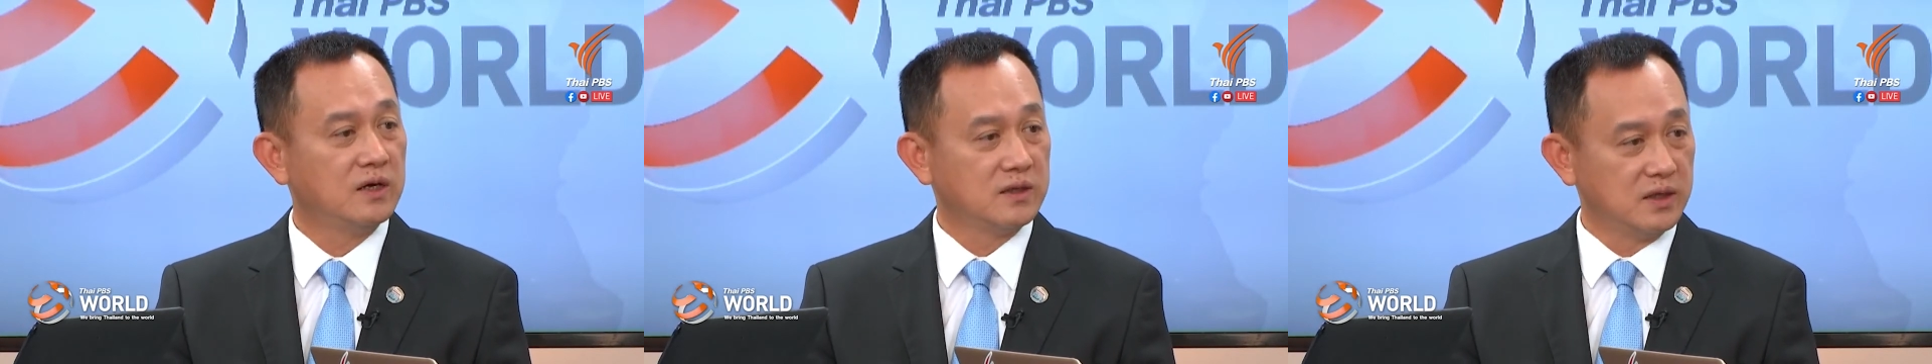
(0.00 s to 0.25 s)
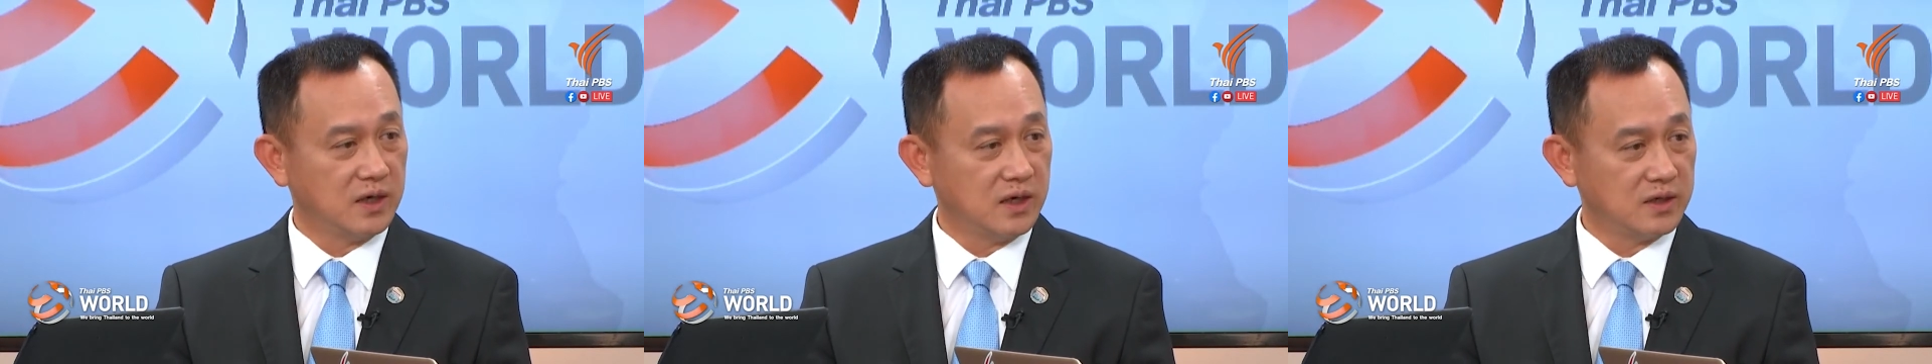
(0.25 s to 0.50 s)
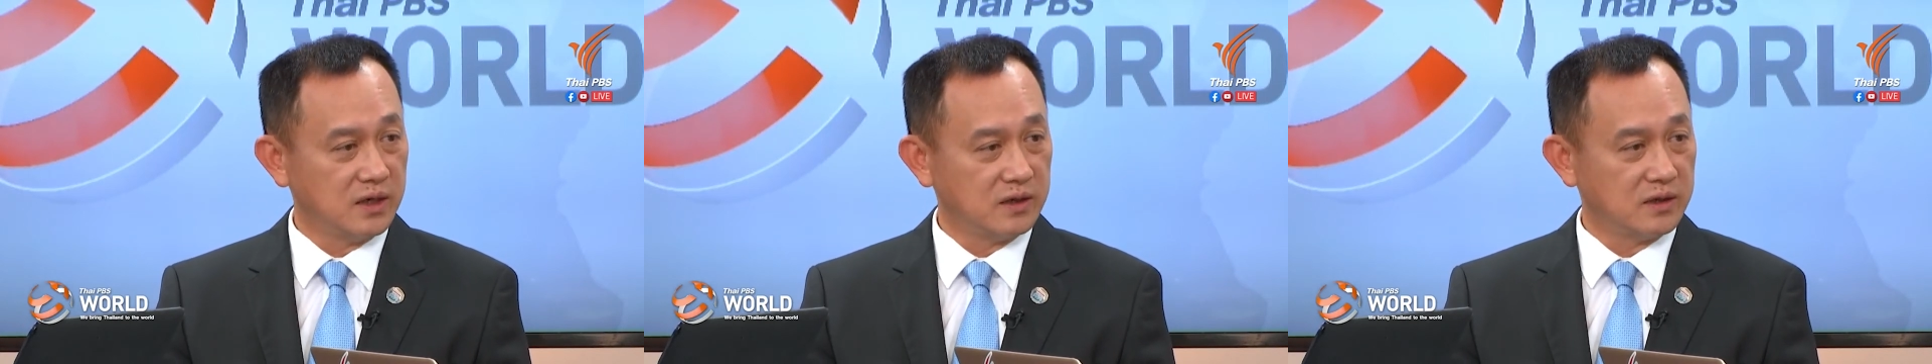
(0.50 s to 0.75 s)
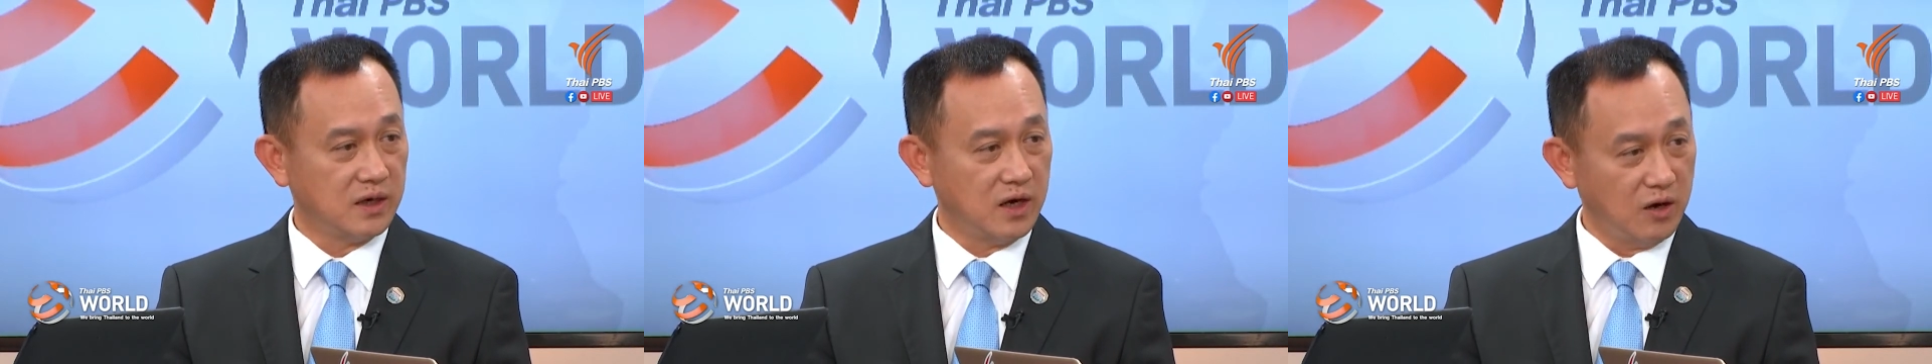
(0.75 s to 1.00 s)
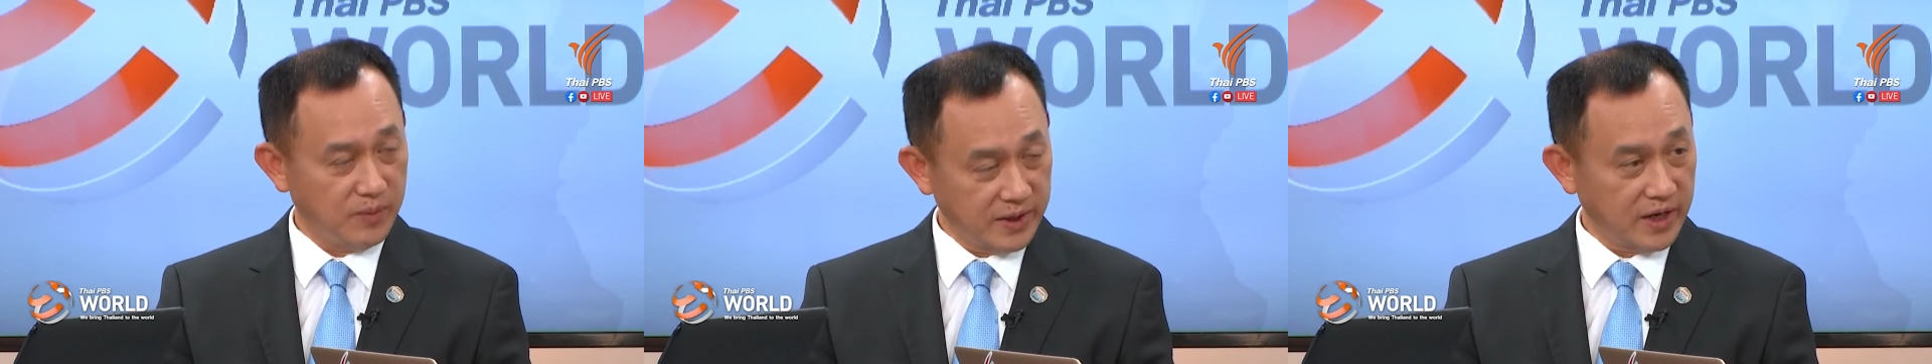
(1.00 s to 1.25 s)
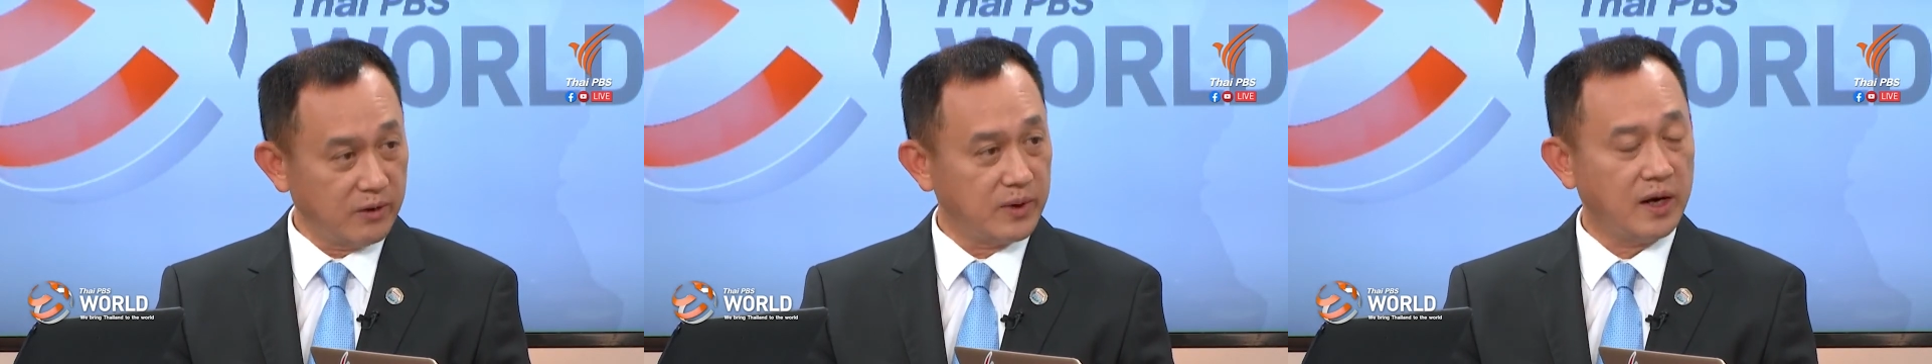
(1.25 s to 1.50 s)
the urban
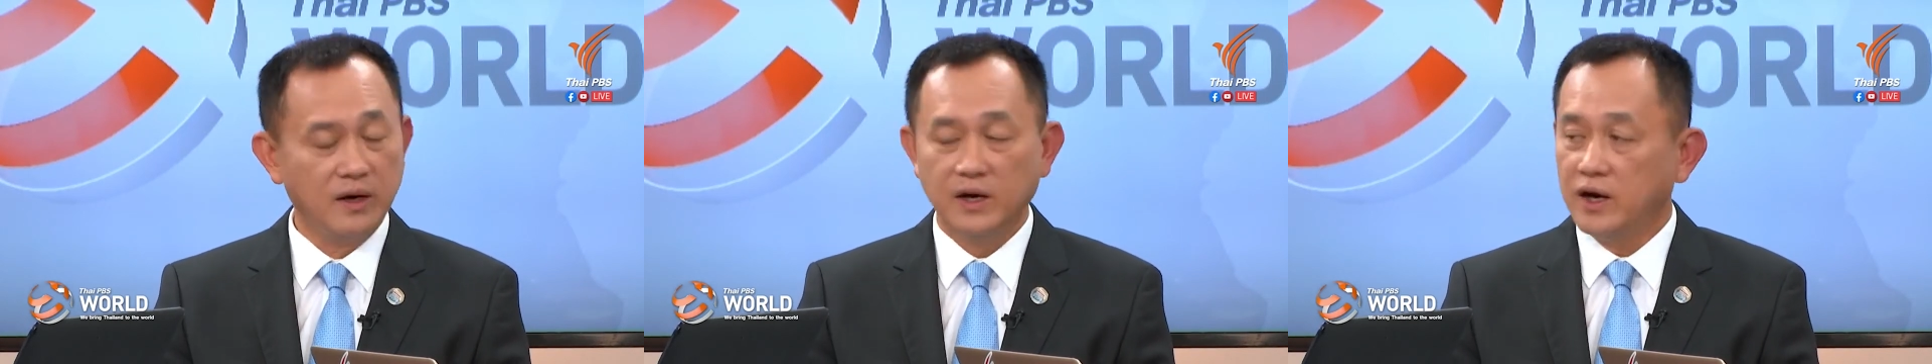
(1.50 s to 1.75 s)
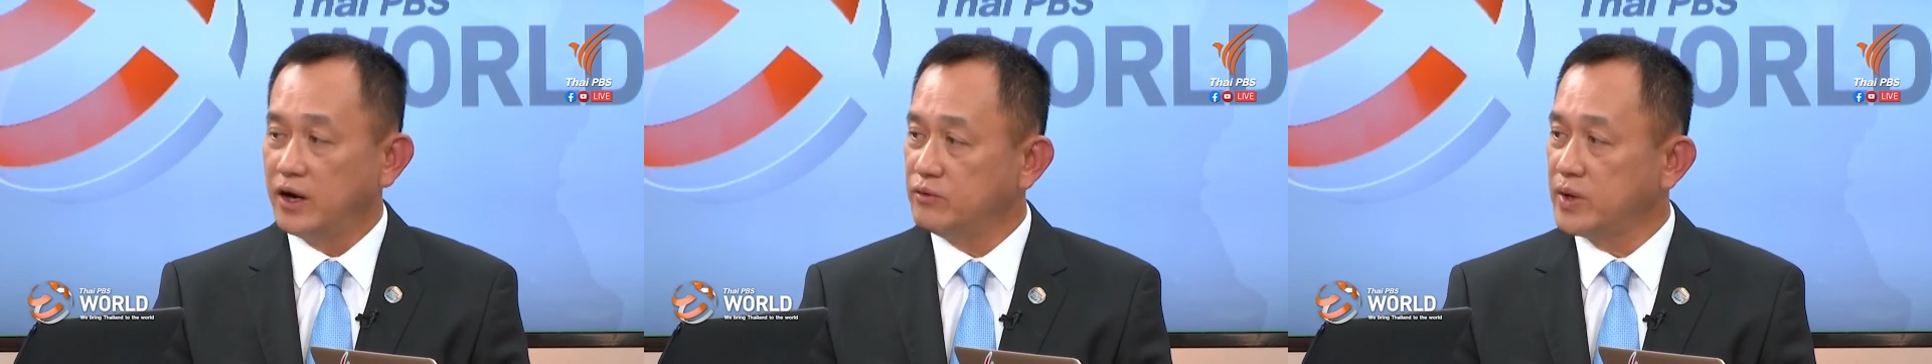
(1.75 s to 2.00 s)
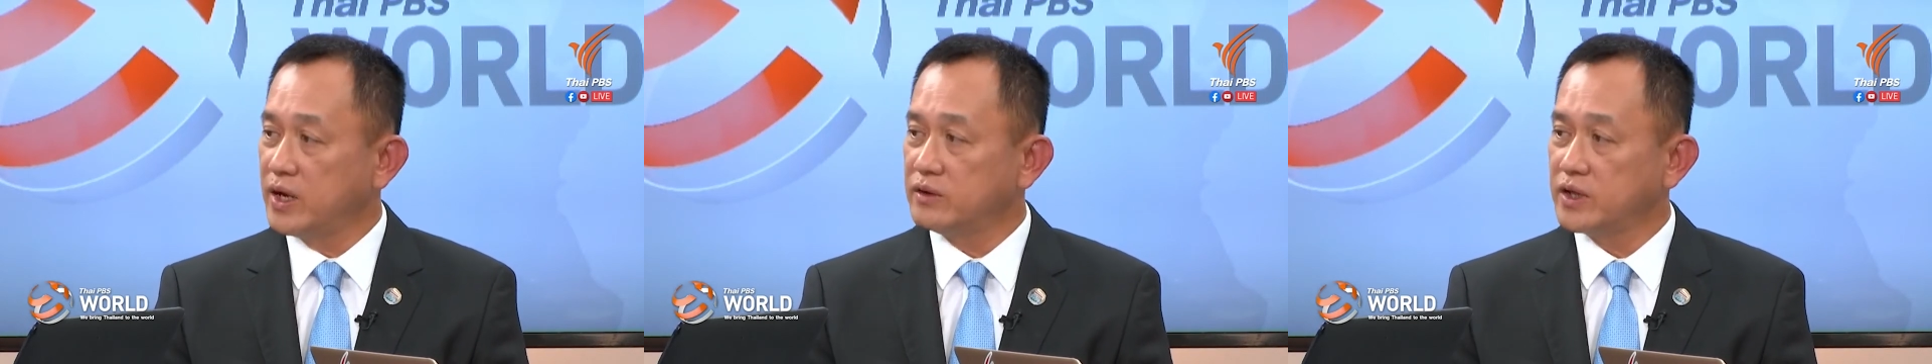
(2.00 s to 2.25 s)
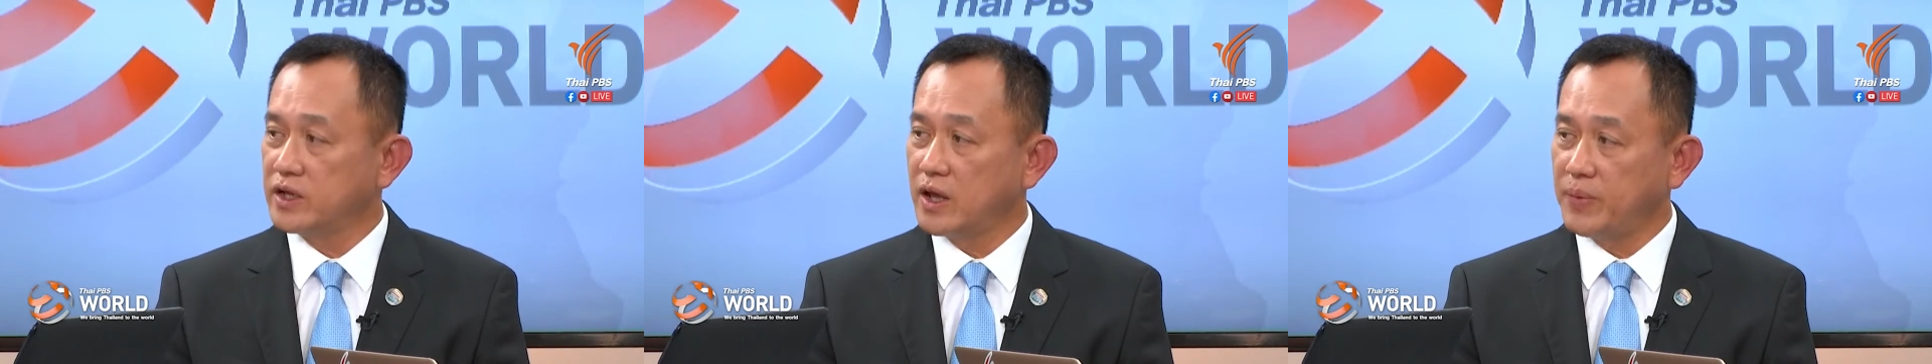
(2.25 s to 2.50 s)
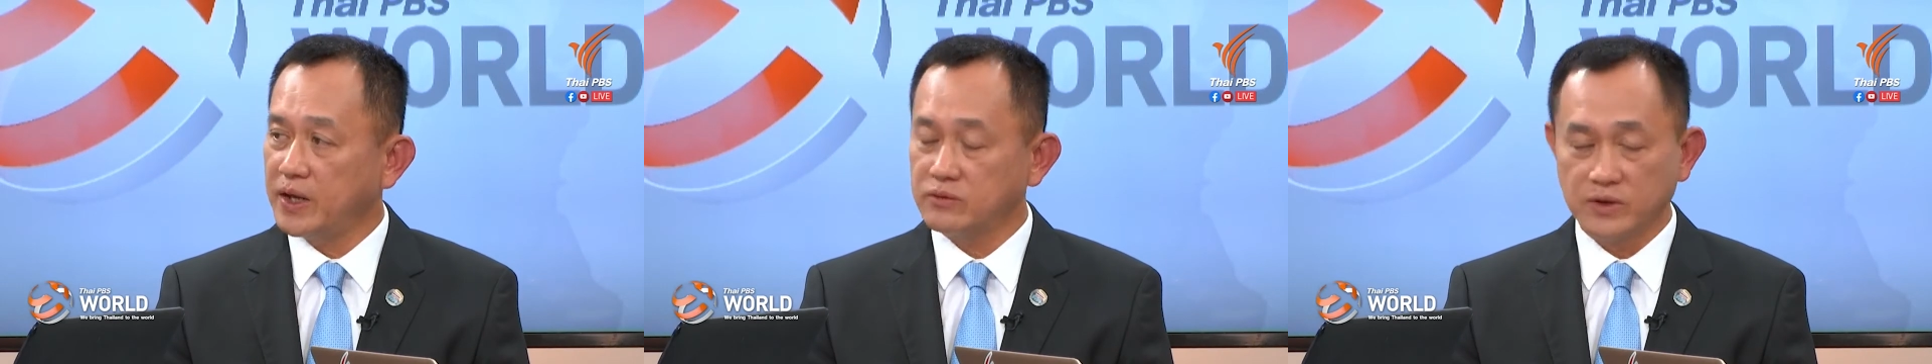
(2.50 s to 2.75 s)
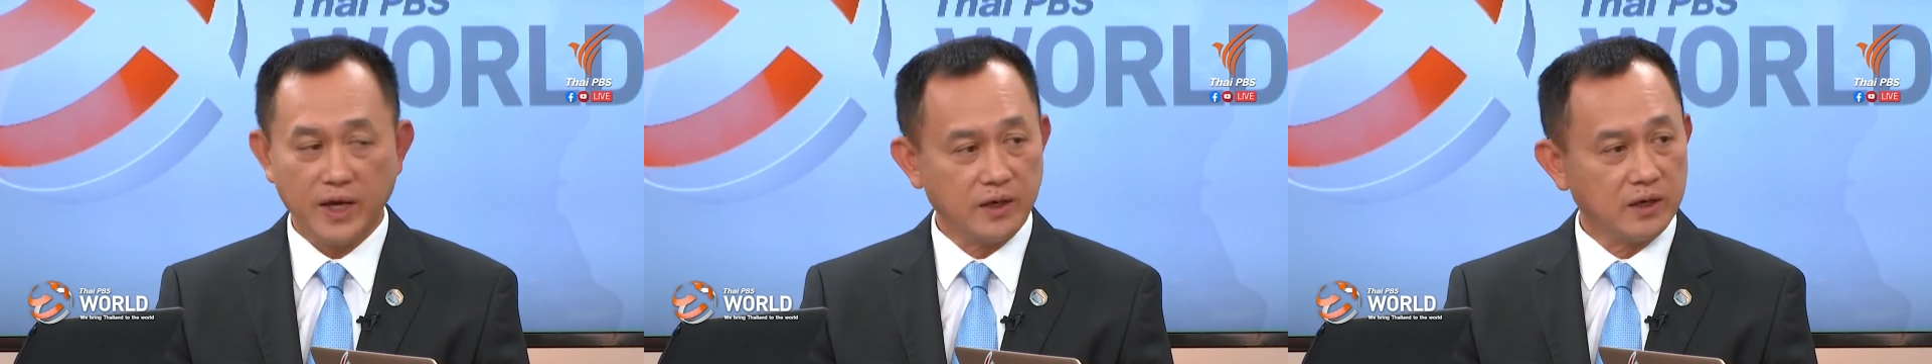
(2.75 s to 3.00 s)
area. Around they are back to